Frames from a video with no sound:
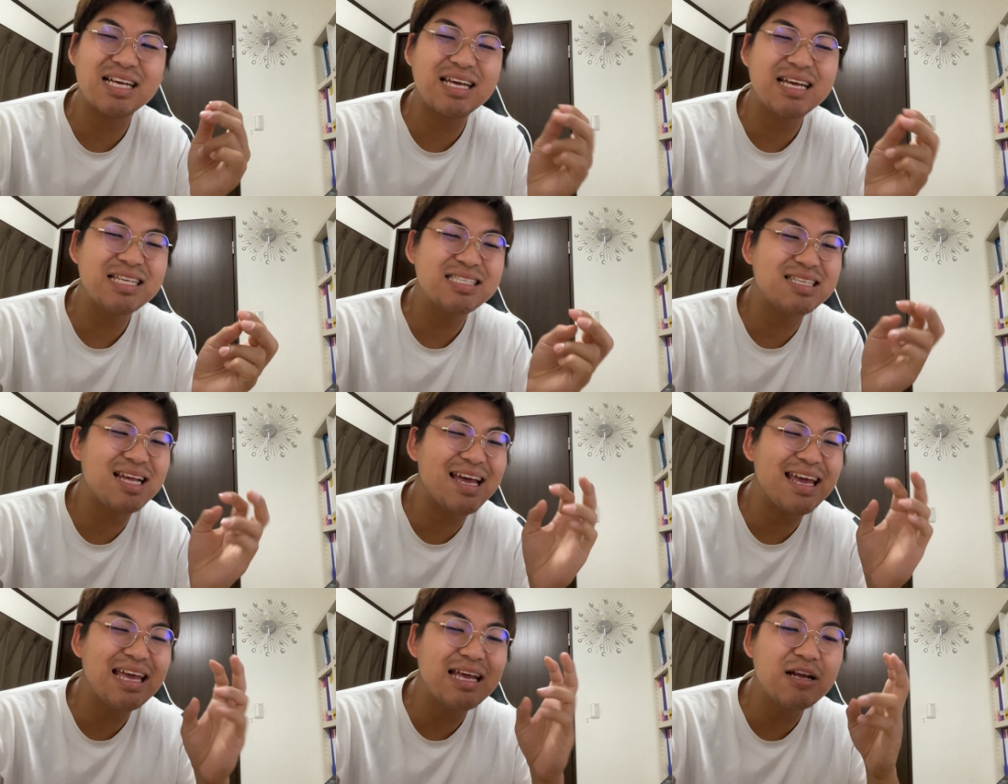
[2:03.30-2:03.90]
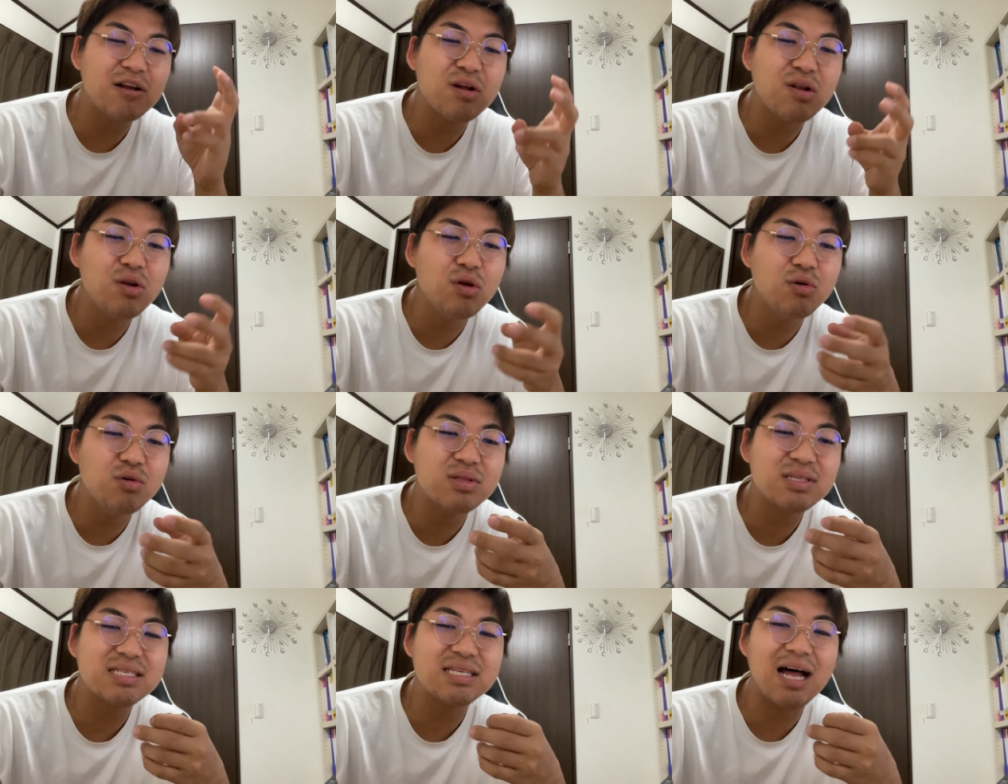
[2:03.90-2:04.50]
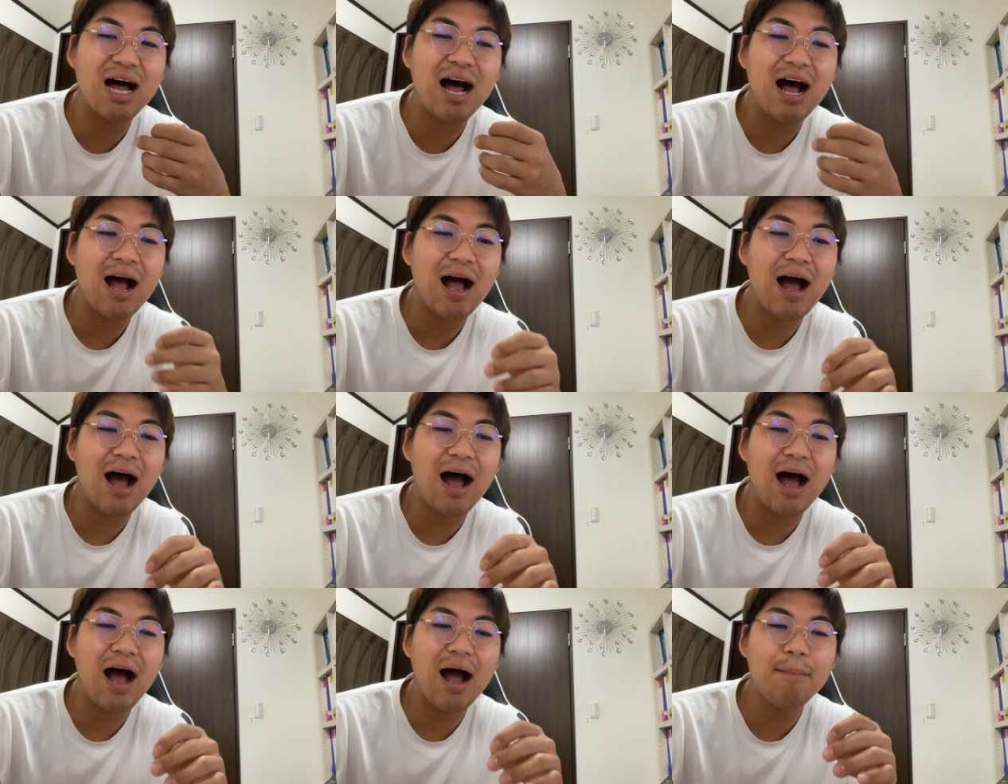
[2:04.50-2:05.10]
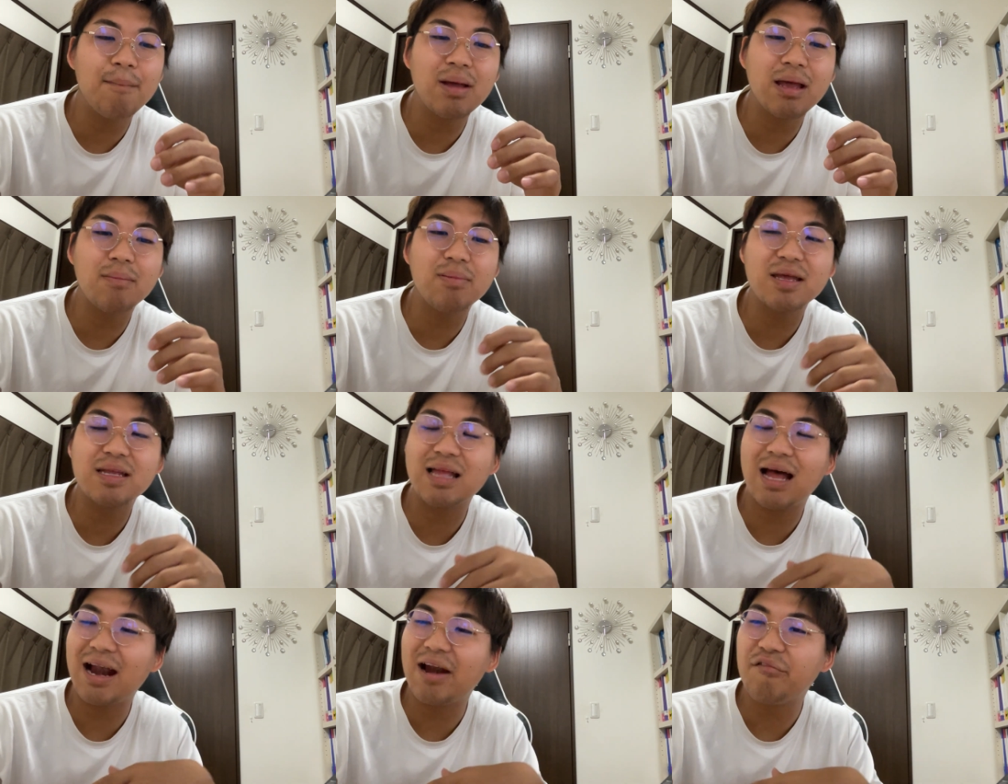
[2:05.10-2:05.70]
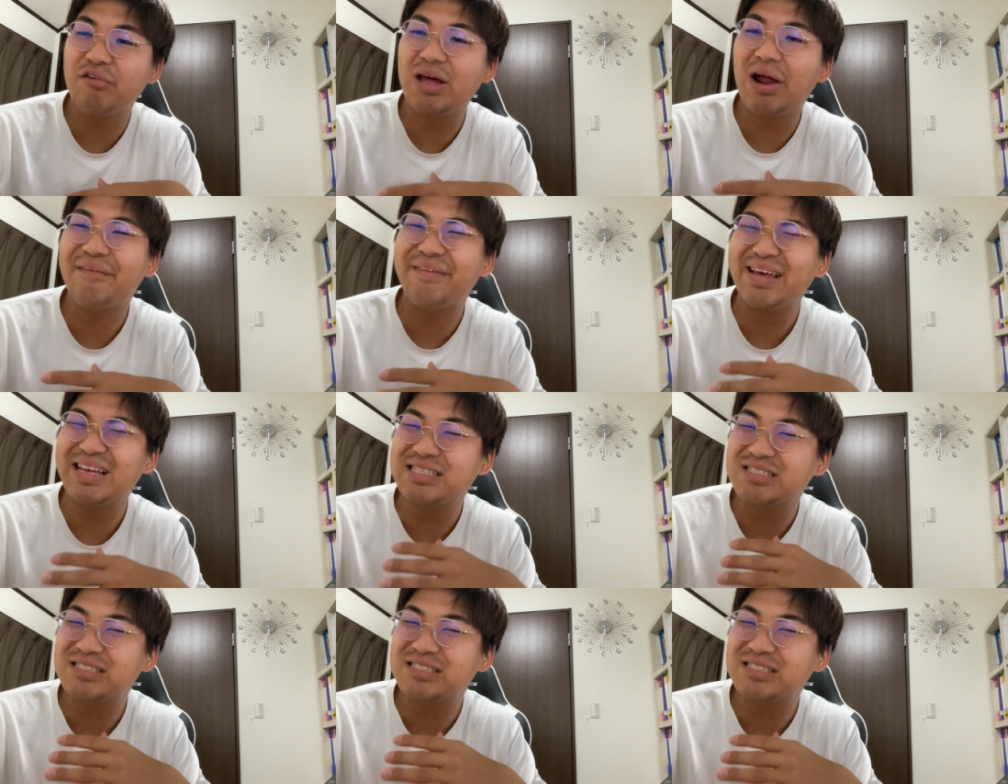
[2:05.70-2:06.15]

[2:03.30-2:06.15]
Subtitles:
it includes the maybe the real